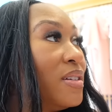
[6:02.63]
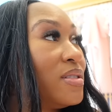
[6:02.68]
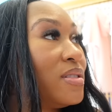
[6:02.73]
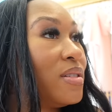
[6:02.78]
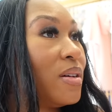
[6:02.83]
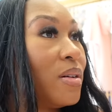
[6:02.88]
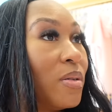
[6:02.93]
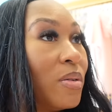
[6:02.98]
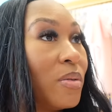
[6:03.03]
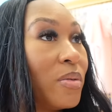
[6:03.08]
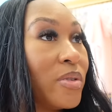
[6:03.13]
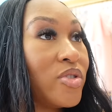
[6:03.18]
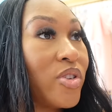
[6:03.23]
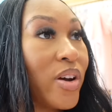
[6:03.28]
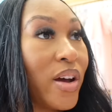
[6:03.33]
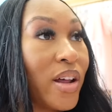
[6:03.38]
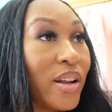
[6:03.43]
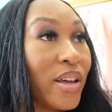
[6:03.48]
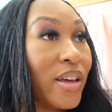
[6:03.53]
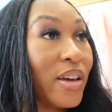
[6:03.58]
So we're
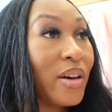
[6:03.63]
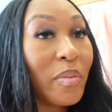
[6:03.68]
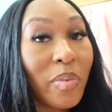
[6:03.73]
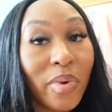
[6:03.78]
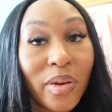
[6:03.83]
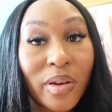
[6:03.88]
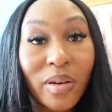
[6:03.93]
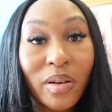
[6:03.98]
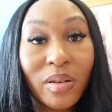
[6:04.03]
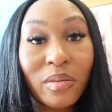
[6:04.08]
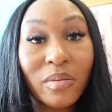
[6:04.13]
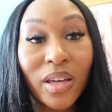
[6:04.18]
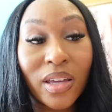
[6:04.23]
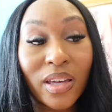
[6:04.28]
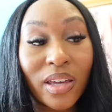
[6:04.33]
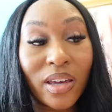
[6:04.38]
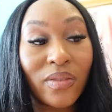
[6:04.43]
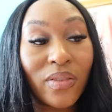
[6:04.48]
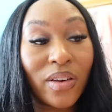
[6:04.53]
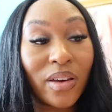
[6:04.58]
trying to help him
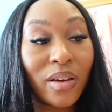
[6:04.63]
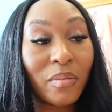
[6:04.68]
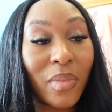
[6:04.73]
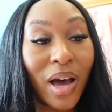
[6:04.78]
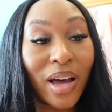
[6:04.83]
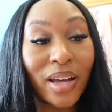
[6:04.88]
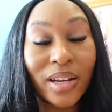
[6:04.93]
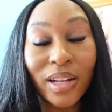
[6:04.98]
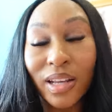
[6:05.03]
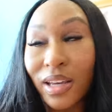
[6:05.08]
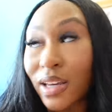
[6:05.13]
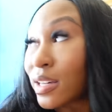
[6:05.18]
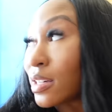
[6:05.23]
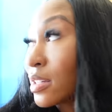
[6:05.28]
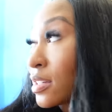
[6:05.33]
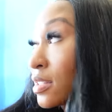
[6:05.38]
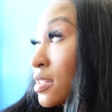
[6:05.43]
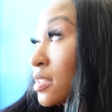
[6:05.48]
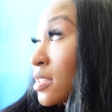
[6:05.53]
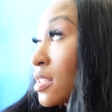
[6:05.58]
and give him
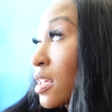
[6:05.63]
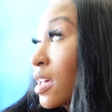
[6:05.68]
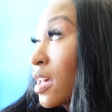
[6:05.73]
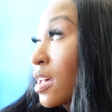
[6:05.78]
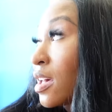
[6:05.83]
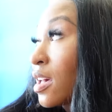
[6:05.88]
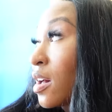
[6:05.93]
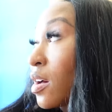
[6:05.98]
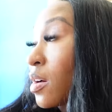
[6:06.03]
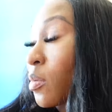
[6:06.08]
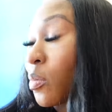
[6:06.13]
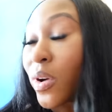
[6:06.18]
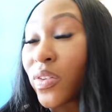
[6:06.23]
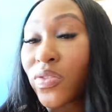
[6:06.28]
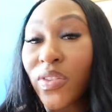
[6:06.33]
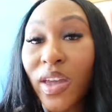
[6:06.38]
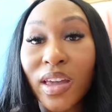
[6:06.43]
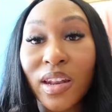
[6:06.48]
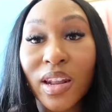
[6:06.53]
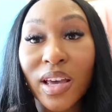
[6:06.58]
ideas. One
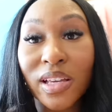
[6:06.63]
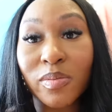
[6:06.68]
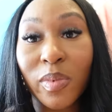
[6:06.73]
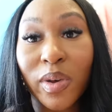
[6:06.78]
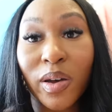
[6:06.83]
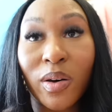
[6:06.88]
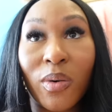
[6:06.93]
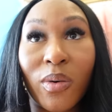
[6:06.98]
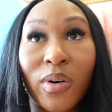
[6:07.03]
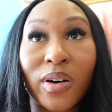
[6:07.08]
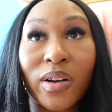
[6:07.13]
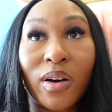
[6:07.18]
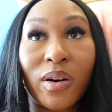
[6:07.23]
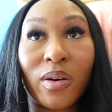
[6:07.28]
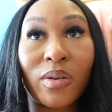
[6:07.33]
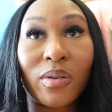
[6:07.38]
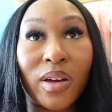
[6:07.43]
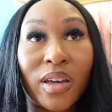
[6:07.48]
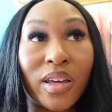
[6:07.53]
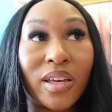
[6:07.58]
thing that's been going
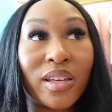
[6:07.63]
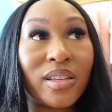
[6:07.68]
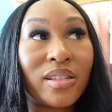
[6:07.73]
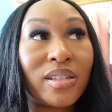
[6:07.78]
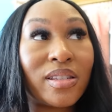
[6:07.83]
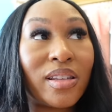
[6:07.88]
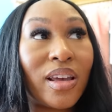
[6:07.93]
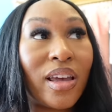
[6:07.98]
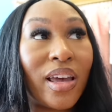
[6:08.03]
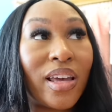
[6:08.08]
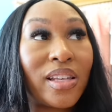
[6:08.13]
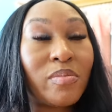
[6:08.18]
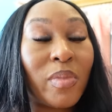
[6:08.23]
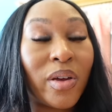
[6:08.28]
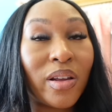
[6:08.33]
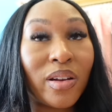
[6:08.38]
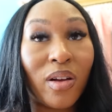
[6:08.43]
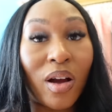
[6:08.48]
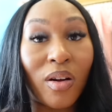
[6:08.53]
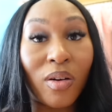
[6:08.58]
on is it's
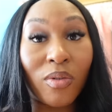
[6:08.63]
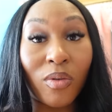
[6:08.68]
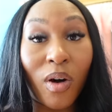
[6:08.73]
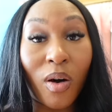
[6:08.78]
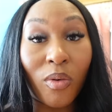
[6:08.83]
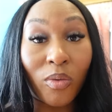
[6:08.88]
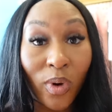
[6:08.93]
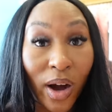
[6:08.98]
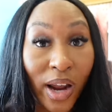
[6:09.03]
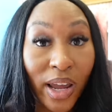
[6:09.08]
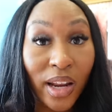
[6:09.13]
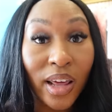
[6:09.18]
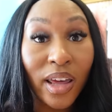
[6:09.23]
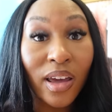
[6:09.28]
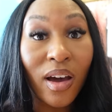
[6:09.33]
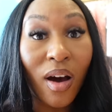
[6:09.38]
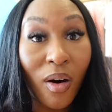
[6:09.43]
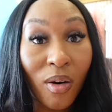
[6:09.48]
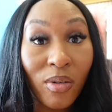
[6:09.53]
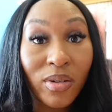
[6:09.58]
been raining
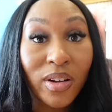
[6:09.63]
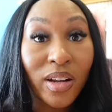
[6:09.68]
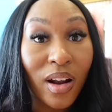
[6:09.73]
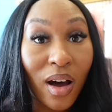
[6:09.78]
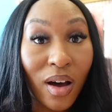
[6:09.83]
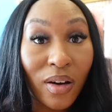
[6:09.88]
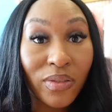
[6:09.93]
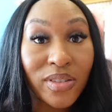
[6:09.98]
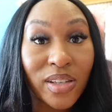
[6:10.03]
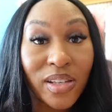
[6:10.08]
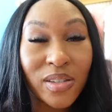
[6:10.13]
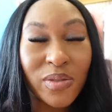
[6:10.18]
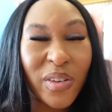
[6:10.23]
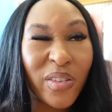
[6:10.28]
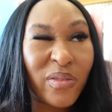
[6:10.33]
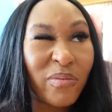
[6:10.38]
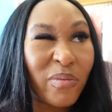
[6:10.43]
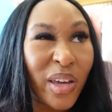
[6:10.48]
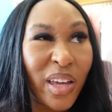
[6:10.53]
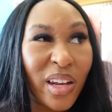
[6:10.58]
on and off since
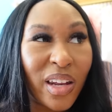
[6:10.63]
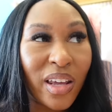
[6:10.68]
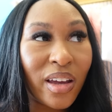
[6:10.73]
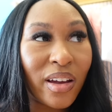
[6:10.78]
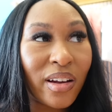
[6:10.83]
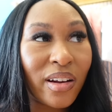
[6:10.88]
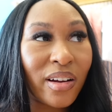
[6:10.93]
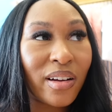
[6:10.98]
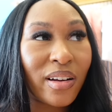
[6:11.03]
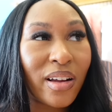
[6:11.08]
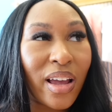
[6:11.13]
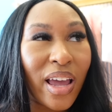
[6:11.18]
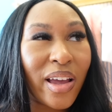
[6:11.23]
we've been here.